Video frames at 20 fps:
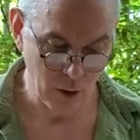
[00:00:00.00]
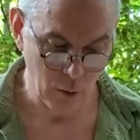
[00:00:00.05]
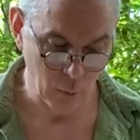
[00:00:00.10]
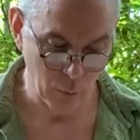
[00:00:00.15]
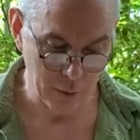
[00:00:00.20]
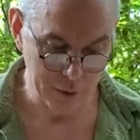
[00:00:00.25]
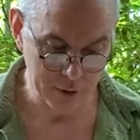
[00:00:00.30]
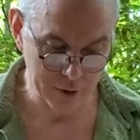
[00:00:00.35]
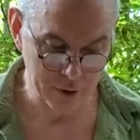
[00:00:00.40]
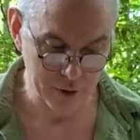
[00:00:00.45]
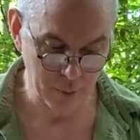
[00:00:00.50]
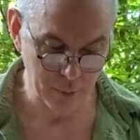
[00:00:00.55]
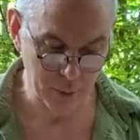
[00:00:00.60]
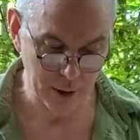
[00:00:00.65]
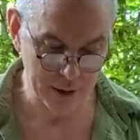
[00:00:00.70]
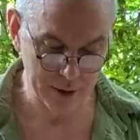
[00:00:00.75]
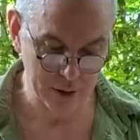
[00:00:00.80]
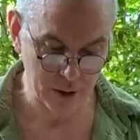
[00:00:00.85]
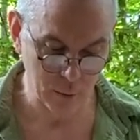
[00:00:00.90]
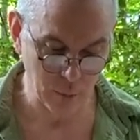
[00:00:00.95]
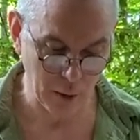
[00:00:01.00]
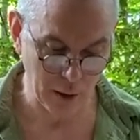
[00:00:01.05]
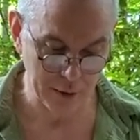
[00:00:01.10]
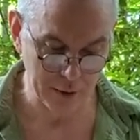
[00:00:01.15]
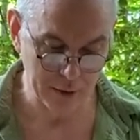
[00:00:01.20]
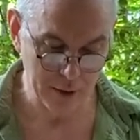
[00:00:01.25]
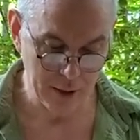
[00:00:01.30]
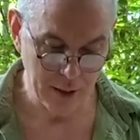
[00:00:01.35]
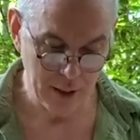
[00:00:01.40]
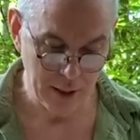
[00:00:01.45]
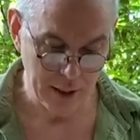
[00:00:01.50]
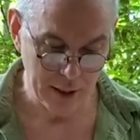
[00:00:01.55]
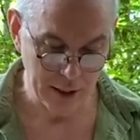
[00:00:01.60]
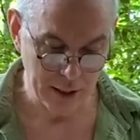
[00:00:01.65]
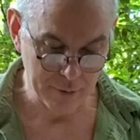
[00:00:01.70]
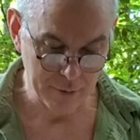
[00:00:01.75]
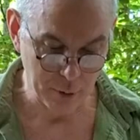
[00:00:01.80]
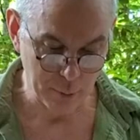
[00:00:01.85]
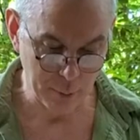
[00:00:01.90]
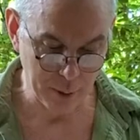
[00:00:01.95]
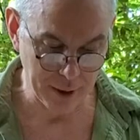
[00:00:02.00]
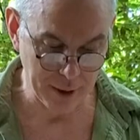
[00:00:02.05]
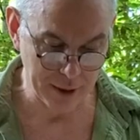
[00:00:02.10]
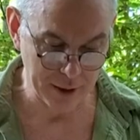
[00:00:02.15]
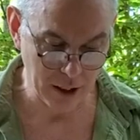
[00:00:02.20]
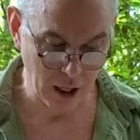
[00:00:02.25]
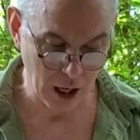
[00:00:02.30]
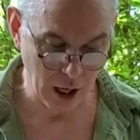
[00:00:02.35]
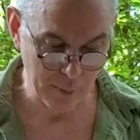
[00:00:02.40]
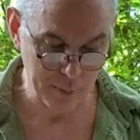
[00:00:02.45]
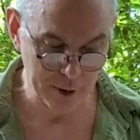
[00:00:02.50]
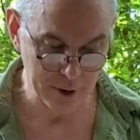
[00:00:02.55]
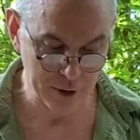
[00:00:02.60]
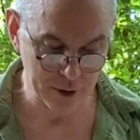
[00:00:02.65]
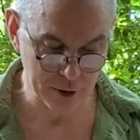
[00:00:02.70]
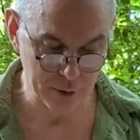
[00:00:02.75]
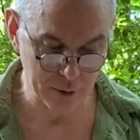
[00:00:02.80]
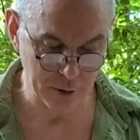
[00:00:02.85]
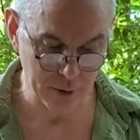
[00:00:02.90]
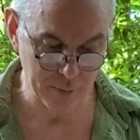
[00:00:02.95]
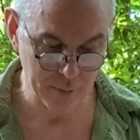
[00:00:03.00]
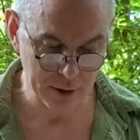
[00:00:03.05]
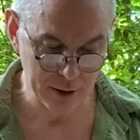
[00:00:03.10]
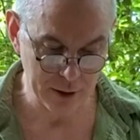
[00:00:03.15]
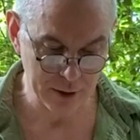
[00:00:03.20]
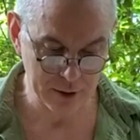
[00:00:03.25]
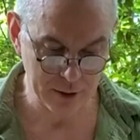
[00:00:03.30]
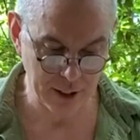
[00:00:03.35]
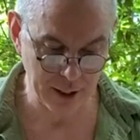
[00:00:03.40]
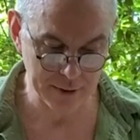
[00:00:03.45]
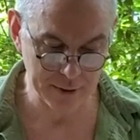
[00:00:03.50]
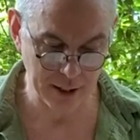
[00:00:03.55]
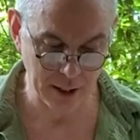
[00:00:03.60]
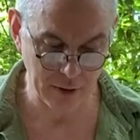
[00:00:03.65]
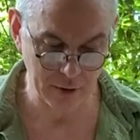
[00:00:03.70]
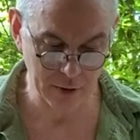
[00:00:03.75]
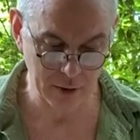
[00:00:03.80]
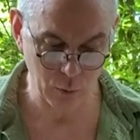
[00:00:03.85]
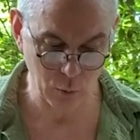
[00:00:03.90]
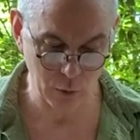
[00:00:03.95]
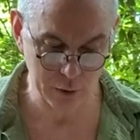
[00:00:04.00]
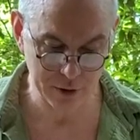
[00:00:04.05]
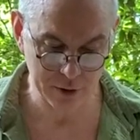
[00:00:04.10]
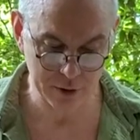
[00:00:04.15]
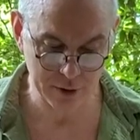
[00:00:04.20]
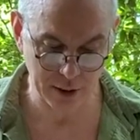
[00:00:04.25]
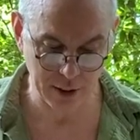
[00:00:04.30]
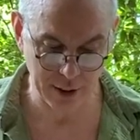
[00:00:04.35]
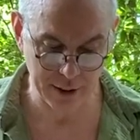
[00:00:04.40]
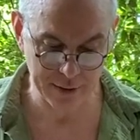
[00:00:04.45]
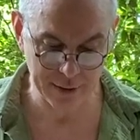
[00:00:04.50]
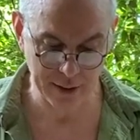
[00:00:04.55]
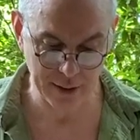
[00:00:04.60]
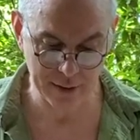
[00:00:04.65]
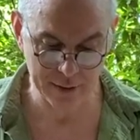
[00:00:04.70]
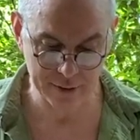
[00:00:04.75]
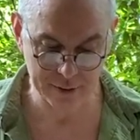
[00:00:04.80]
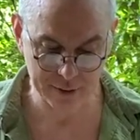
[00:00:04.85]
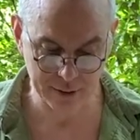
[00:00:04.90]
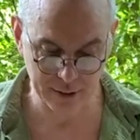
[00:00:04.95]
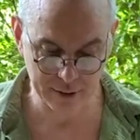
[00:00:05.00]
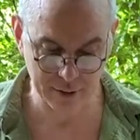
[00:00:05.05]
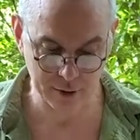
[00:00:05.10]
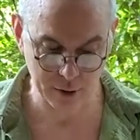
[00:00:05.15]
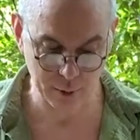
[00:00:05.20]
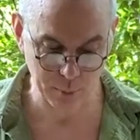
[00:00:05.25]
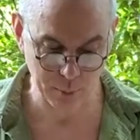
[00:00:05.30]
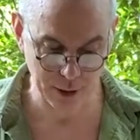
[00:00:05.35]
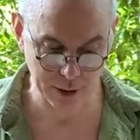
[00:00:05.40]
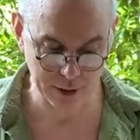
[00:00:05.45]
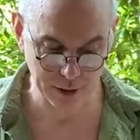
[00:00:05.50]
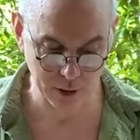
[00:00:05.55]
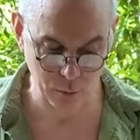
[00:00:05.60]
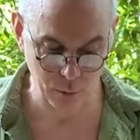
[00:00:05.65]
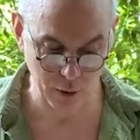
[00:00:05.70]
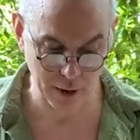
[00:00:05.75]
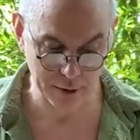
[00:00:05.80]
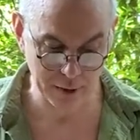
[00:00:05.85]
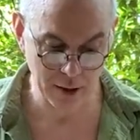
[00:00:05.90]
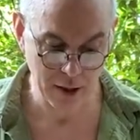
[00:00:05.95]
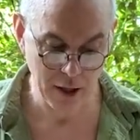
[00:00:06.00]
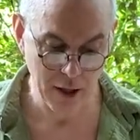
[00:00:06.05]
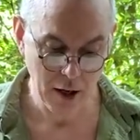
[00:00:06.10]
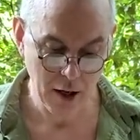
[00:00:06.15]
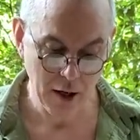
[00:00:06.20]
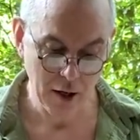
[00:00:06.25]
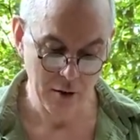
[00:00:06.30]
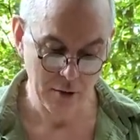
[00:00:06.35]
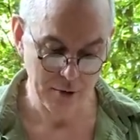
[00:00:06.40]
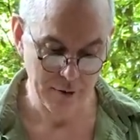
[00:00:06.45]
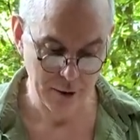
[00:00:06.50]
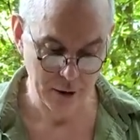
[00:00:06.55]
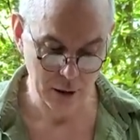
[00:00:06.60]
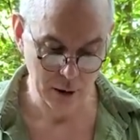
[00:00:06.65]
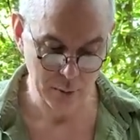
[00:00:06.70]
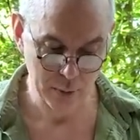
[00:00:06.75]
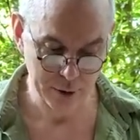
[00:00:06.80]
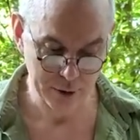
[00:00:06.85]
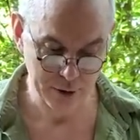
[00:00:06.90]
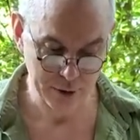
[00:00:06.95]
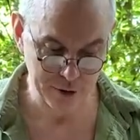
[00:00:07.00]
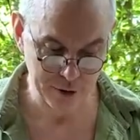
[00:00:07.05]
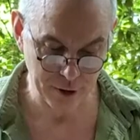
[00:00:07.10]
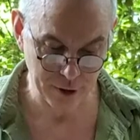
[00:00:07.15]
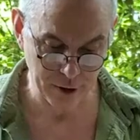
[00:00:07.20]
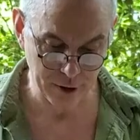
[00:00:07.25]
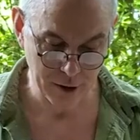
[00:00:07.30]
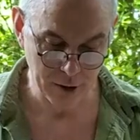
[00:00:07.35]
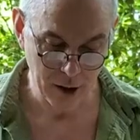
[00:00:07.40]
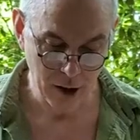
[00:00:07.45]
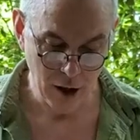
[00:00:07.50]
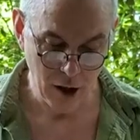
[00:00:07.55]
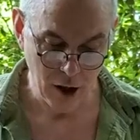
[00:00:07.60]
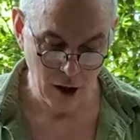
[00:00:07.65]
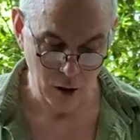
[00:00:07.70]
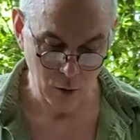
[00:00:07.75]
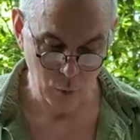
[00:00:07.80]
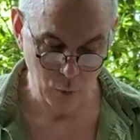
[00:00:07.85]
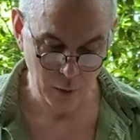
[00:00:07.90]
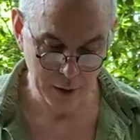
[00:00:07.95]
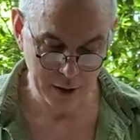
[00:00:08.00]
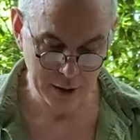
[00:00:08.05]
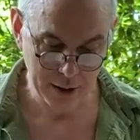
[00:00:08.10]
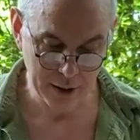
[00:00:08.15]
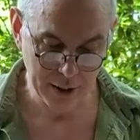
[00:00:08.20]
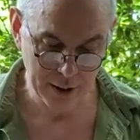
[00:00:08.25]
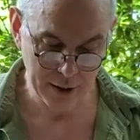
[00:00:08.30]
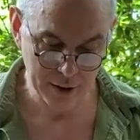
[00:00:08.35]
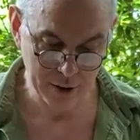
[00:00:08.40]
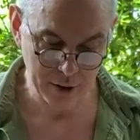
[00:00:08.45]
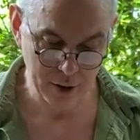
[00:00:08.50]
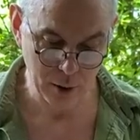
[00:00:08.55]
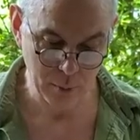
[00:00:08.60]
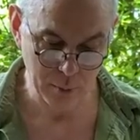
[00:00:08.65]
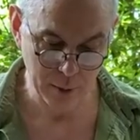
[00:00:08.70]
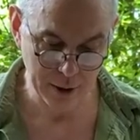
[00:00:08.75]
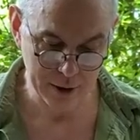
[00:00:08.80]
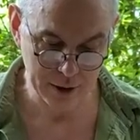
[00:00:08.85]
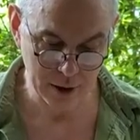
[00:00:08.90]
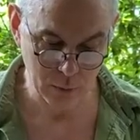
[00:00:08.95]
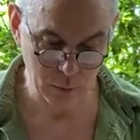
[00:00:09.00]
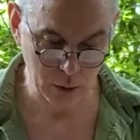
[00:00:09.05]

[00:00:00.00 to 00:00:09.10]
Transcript: went to the Blessed One, and after paying homage to him, he sat down at one side and said to the Blessed One, Venerable Sir, on one occasion the Blessed